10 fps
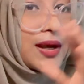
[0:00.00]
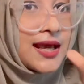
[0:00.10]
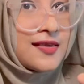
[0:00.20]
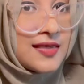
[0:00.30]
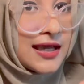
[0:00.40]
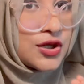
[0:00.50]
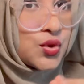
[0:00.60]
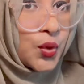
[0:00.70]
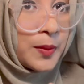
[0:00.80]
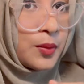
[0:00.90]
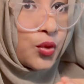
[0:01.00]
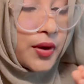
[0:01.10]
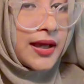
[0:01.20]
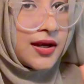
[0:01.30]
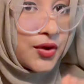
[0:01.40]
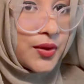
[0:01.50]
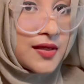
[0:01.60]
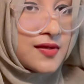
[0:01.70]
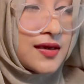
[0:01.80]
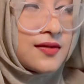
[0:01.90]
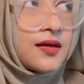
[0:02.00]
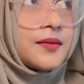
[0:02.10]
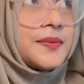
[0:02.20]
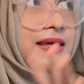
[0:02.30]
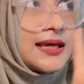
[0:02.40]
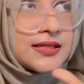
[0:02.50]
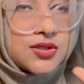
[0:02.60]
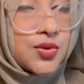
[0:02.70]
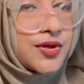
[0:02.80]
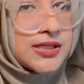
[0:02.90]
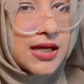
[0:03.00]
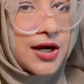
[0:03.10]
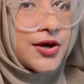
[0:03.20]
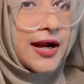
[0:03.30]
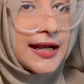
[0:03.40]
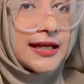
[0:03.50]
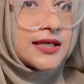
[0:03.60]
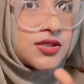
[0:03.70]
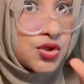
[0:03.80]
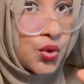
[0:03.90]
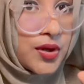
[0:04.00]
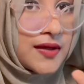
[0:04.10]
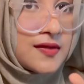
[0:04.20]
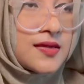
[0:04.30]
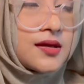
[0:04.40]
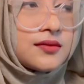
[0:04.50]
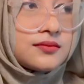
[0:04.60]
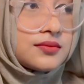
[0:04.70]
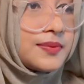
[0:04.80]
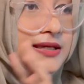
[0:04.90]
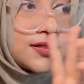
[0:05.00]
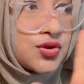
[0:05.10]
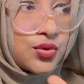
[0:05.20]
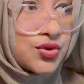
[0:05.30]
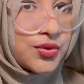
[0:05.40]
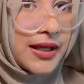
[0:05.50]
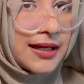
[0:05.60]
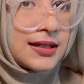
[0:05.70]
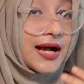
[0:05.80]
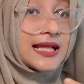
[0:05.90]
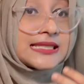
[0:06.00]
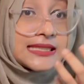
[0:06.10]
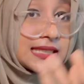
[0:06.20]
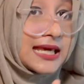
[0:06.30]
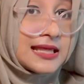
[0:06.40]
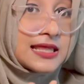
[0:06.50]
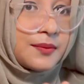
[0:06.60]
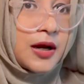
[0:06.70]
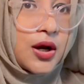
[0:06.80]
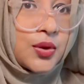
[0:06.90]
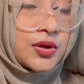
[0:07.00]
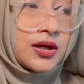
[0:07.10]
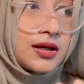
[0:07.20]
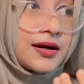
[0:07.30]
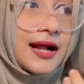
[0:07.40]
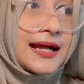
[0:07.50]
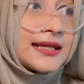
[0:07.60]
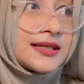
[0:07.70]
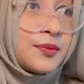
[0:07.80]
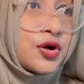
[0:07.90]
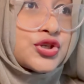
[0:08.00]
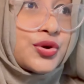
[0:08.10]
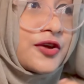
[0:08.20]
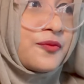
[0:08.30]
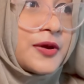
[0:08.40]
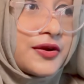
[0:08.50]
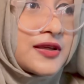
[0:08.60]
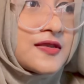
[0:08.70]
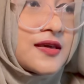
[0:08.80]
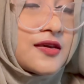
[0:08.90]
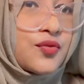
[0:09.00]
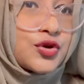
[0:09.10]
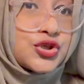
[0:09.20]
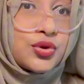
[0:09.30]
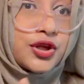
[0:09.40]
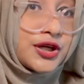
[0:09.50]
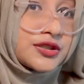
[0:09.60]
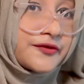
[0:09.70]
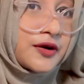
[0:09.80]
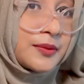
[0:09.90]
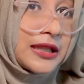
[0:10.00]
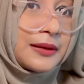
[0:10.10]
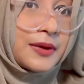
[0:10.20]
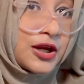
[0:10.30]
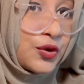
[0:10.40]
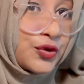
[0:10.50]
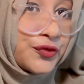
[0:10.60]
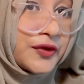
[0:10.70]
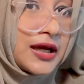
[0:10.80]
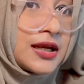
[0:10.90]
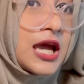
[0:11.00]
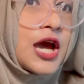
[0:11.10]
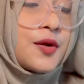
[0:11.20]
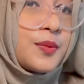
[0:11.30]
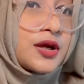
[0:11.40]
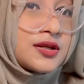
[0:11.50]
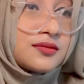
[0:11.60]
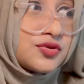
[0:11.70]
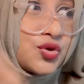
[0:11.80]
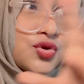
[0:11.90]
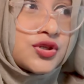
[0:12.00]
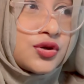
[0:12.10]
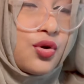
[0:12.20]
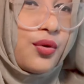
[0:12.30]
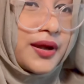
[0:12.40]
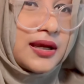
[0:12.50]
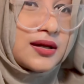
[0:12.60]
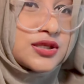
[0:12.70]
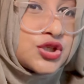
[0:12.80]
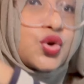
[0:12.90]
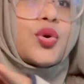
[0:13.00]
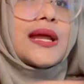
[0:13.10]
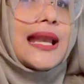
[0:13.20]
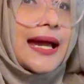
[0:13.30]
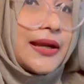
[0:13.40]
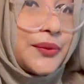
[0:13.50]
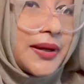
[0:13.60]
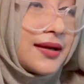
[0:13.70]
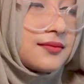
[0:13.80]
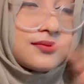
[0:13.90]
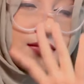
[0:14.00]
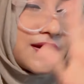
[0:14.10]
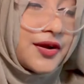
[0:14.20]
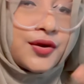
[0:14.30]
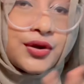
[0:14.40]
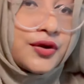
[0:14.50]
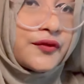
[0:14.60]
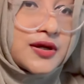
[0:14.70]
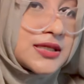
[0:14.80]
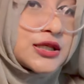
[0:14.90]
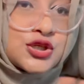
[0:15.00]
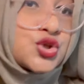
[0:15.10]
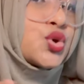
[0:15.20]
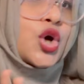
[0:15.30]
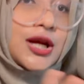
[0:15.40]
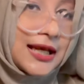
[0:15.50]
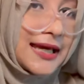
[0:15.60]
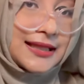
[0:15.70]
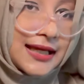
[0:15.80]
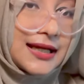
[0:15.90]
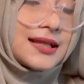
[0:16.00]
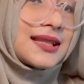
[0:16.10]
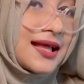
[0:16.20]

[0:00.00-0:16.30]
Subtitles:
I say don't be boring in your essays, please don't start writing stories. Please don't do that. Write things write about your experiences, what you learned from them, and all of that. But don't go in a storyline way. Korean universities do not like that.